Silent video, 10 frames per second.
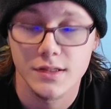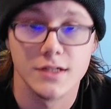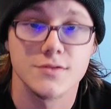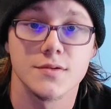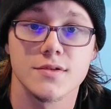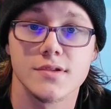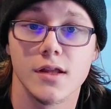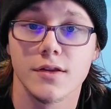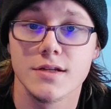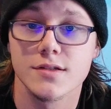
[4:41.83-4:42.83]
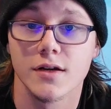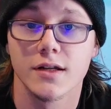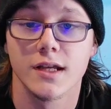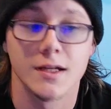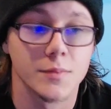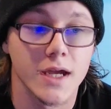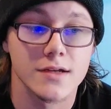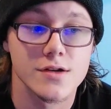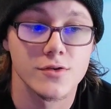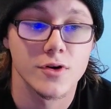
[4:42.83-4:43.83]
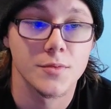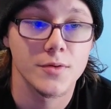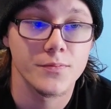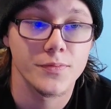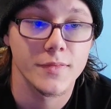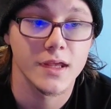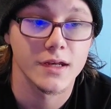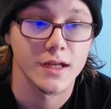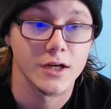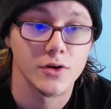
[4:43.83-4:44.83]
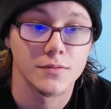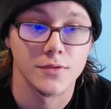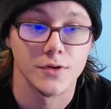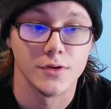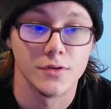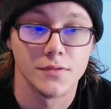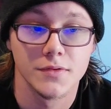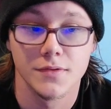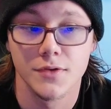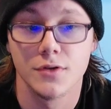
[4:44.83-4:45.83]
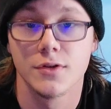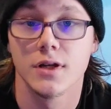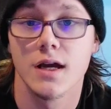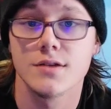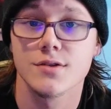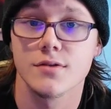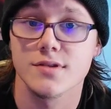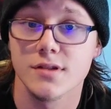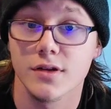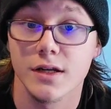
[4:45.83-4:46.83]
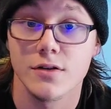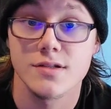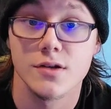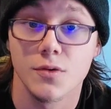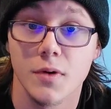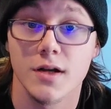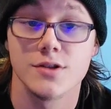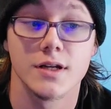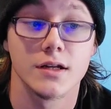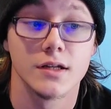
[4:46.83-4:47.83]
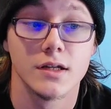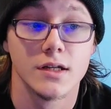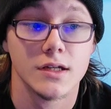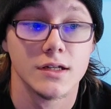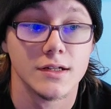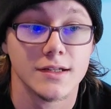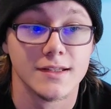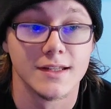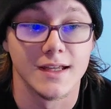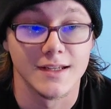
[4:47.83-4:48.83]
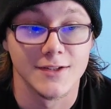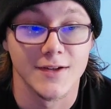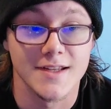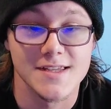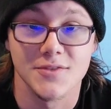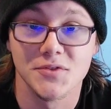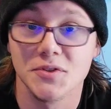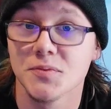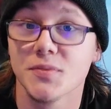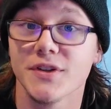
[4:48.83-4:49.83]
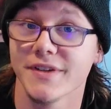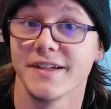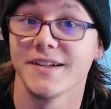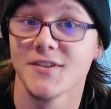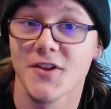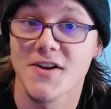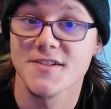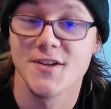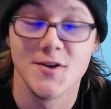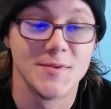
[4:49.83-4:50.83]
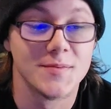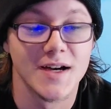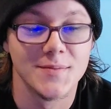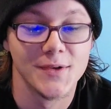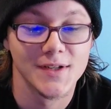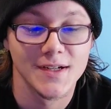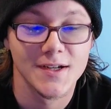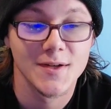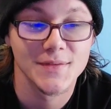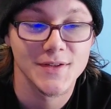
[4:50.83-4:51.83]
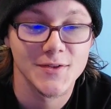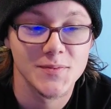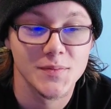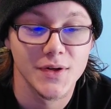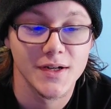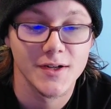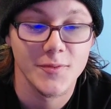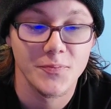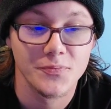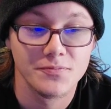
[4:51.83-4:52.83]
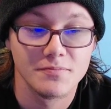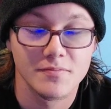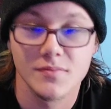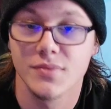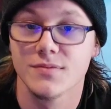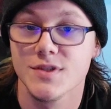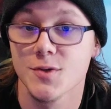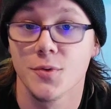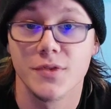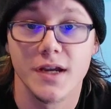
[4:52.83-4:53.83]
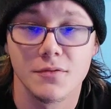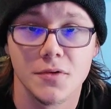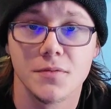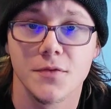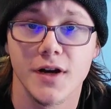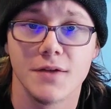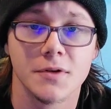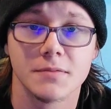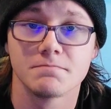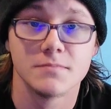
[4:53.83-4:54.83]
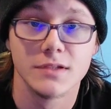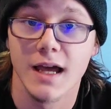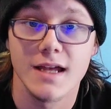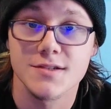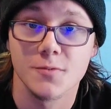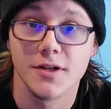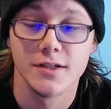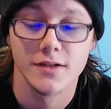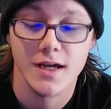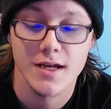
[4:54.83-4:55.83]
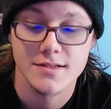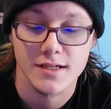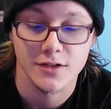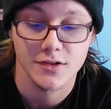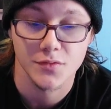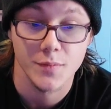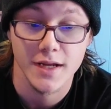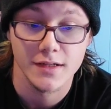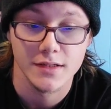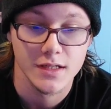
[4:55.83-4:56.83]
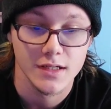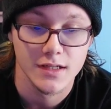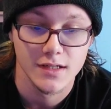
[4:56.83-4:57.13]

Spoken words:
things will slowly start getting back to normal, and I hope for the few of you guys who are still here, still watching, that you guys haven't completely lost hope in my ability to upload. But I'm super thankful for every last one of you guys. I couldn't have made it